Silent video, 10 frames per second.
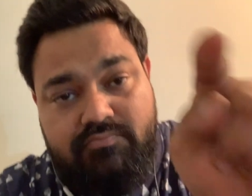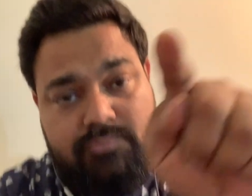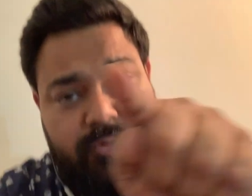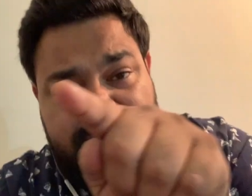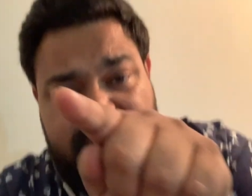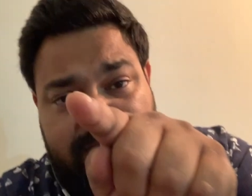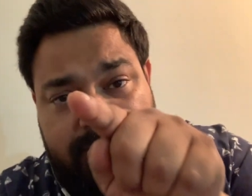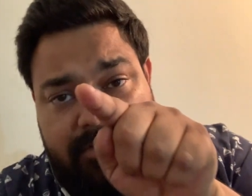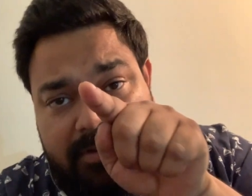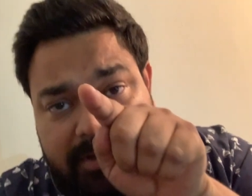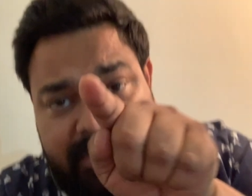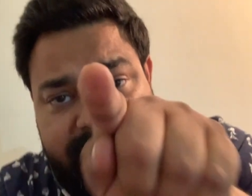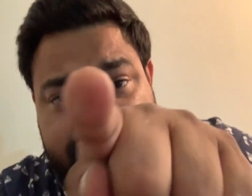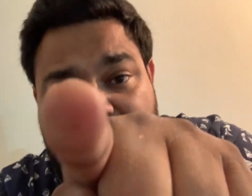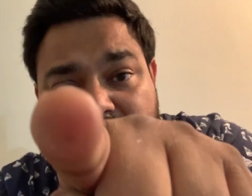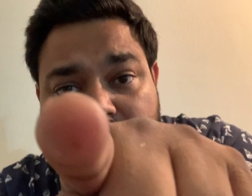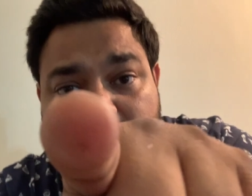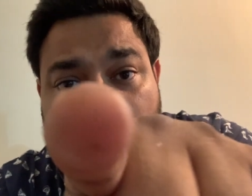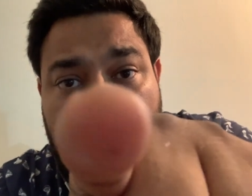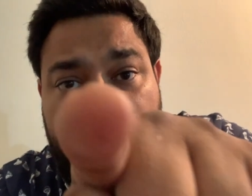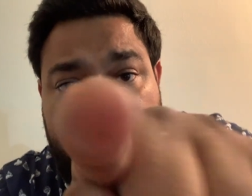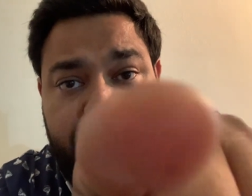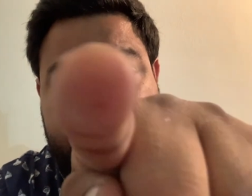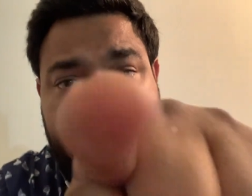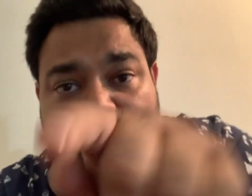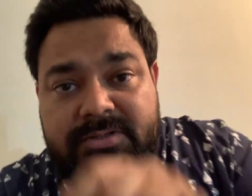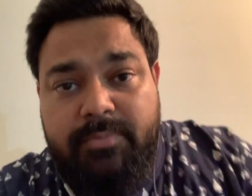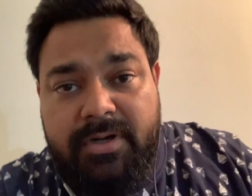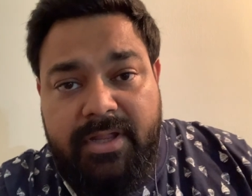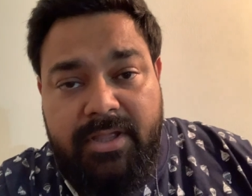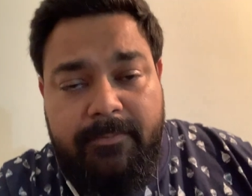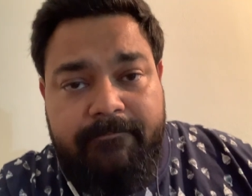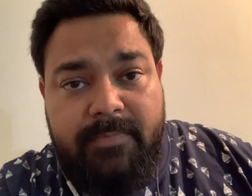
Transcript: where's the camera it is your responsibility